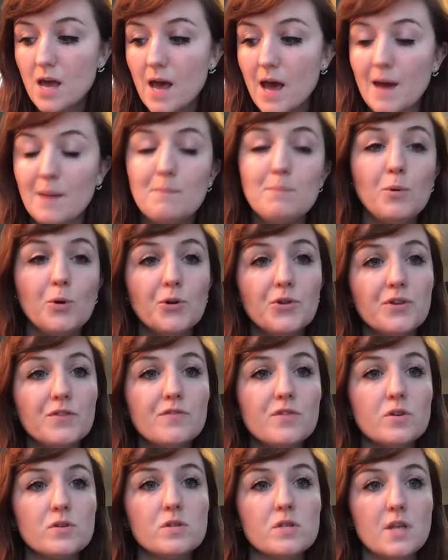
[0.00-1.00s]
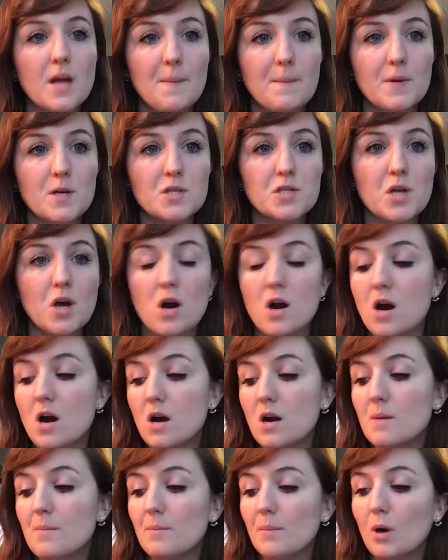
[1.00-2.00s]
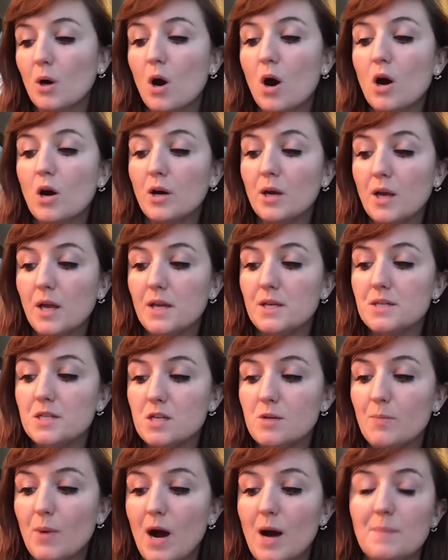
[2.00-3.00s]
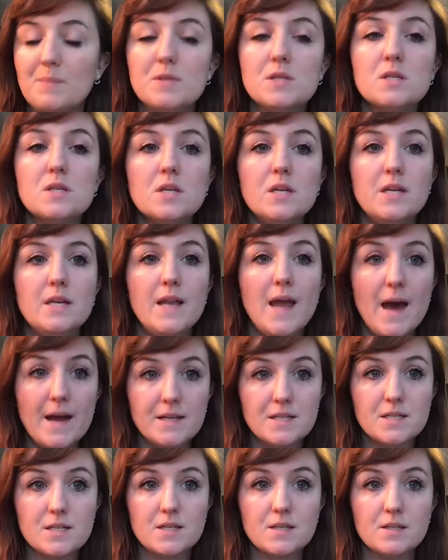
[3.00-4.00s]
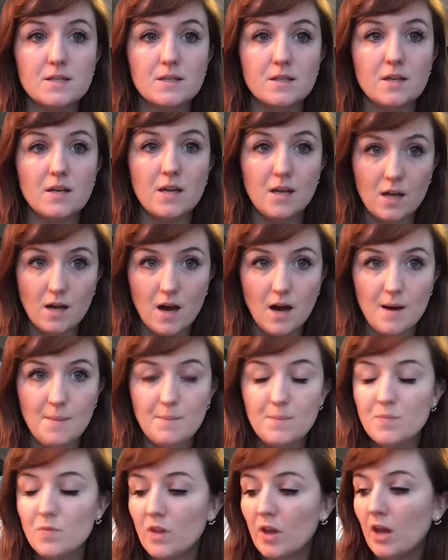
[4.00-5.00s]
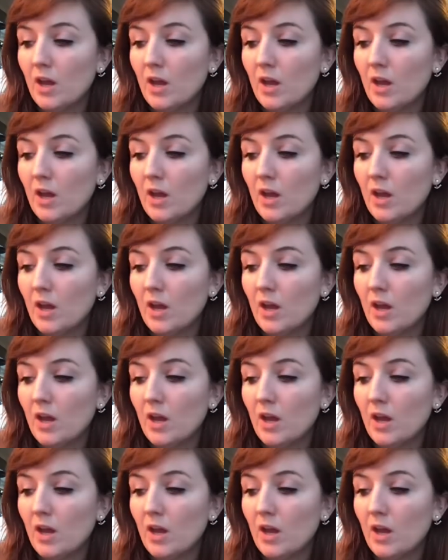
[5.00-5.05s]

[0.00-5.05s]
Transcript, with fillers: And both of those numbers are Mercari and Depop's net income.